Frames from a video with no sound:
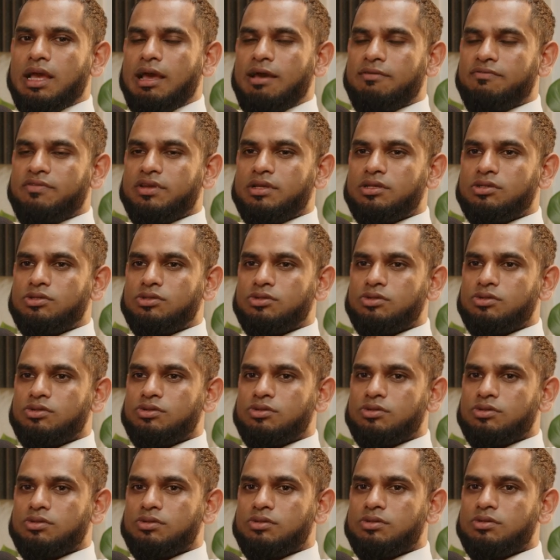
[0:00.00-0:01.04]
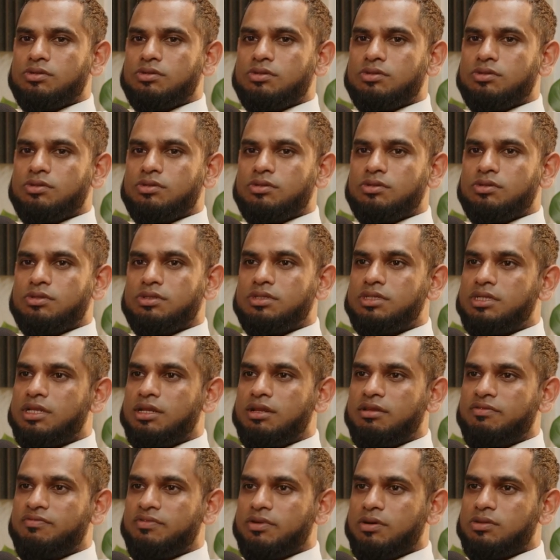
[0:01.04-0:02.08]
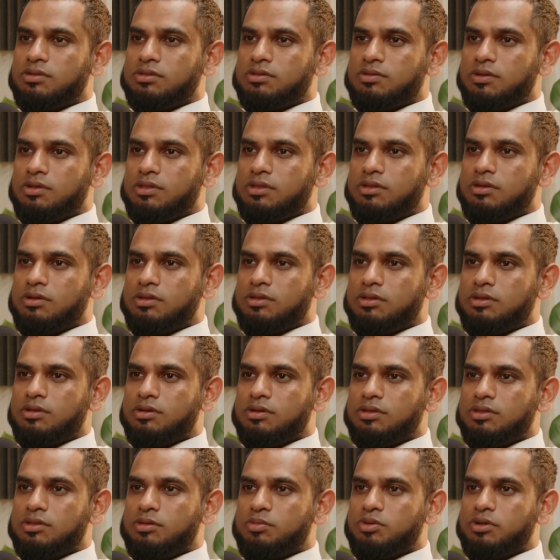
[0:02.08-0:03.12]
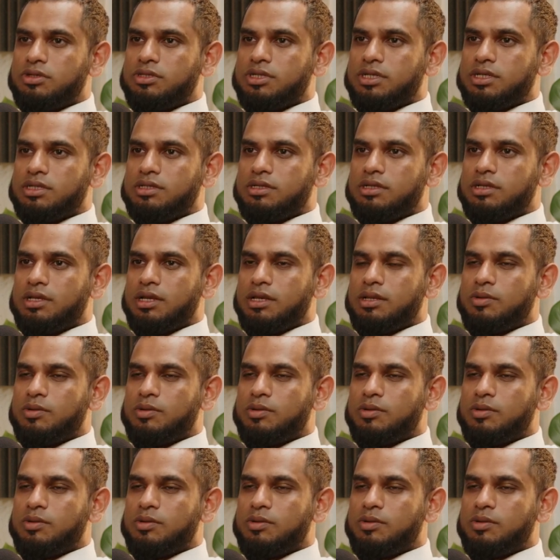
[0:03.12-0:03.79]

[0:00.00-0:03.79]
having to deliver on, on, on the on the project